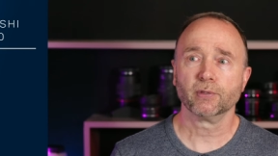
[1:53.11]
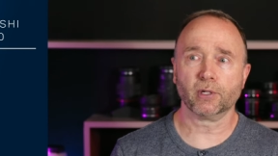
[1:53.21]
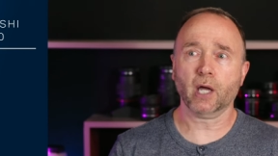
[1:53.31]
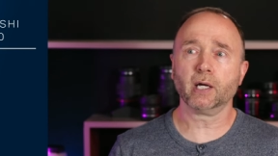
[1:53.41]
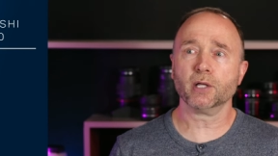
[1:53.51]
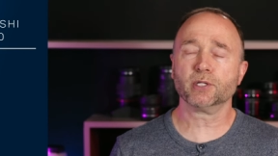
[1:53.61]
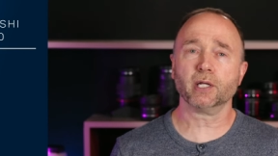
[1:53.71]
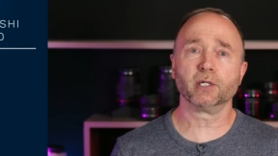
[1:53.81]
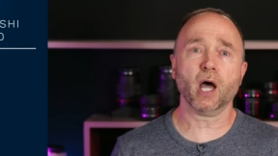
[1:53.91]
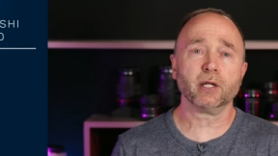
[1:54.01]
The Nikon Z
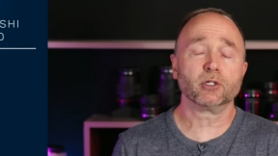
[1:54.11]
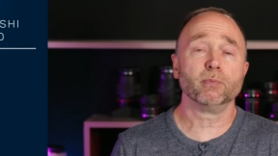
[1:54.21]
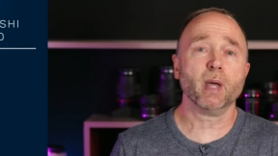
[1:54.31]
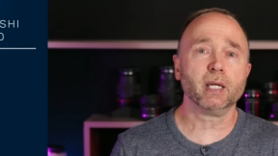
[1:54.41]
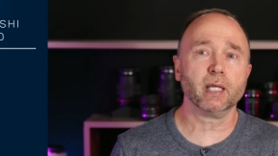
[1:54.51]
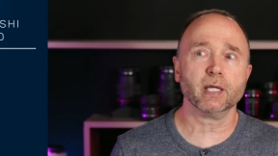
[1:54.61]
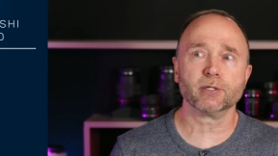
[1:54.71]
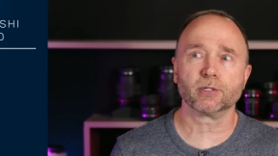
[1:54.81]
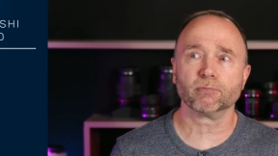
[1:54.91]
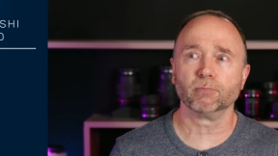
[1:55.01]
nine to many
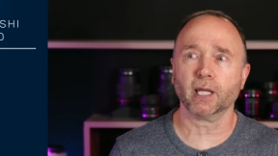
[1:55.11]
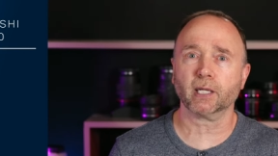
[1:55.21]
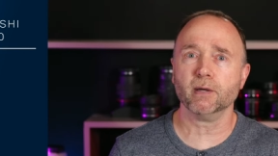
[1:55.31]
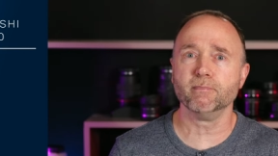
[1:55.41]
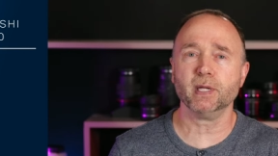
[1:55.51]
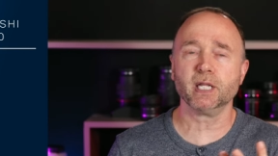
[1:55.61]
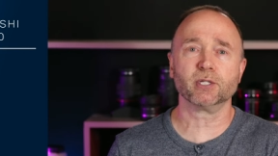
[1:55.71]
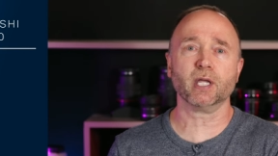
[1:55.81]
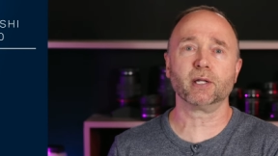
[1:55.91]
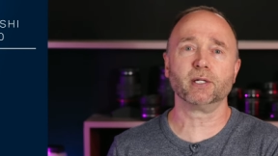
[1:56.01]
is like a mini
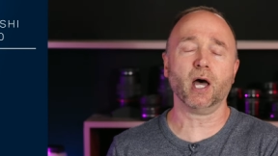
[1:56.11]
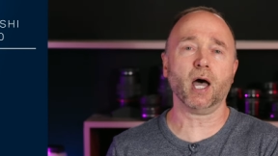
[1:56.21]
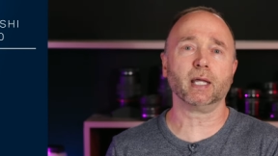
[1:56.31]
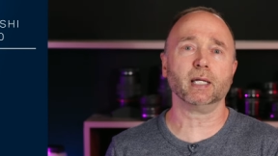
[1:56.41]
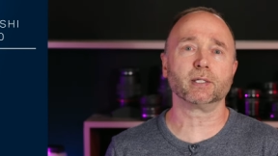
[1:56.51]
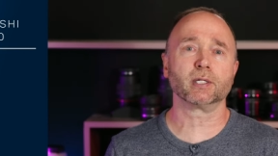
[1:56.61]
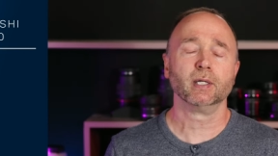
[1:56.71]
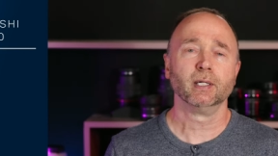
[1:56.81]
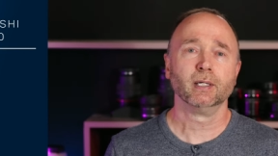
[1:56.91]
Z nine. It's